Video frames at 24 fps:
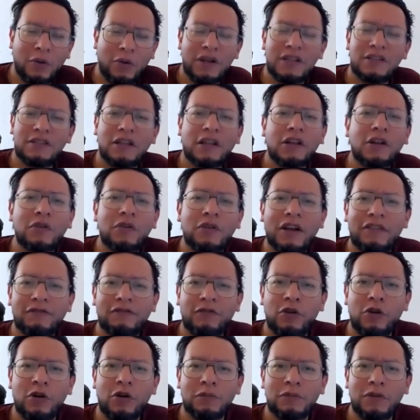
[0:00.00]
What is the correct
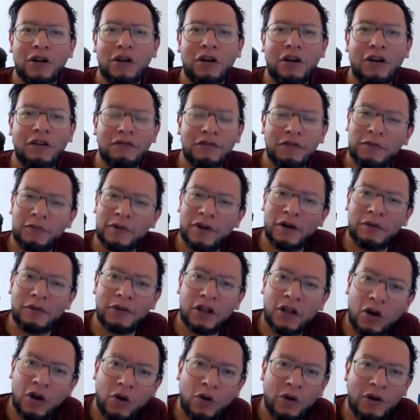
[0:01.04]
form of a
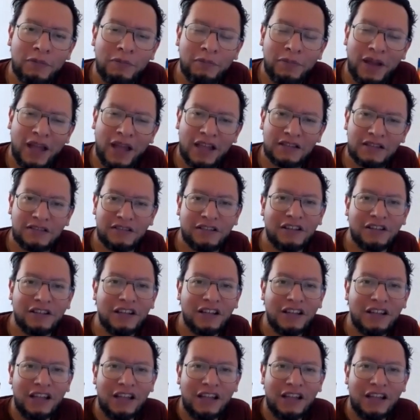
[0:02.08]
verb go in past?